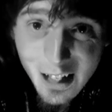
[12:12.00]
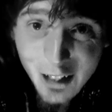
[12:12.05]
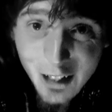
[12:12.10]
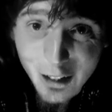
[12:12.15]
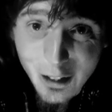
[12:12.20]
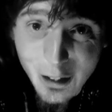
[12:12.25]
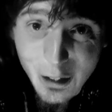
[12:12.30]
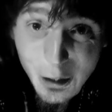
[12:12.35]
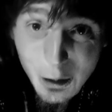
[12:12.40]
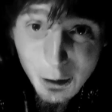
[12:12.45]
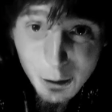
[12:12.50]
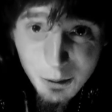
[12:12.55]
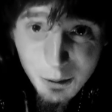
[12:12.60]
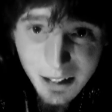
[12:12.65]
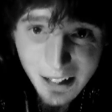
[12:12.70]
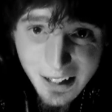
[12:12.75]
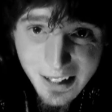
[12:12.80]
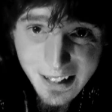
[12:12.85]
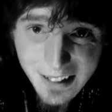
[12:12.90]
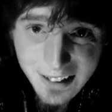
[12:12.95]
You
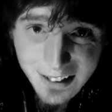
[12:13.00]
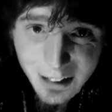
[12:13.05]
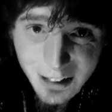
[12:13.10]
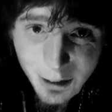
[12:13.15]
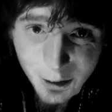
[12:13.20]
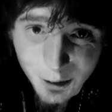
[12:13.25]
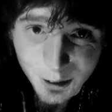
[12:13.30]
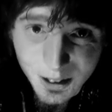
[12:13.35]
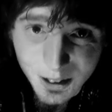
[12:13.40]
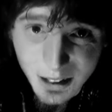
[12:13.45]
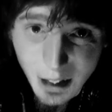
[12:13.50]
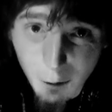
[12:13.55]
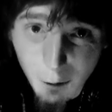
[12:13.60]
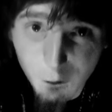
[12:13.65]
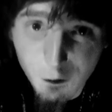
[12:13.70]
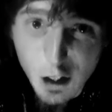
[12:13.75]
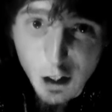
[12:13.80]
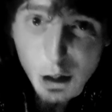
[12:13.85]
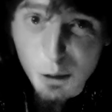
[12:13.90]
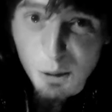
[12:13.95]
did this to yourself.
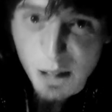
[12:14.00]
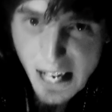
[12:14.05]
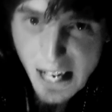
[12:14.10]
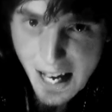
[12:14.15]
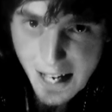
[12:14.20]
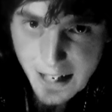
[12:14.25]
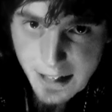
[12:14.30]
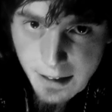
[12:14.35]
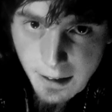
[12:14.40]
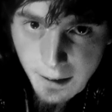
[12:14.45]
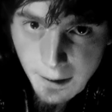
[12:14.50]
You did!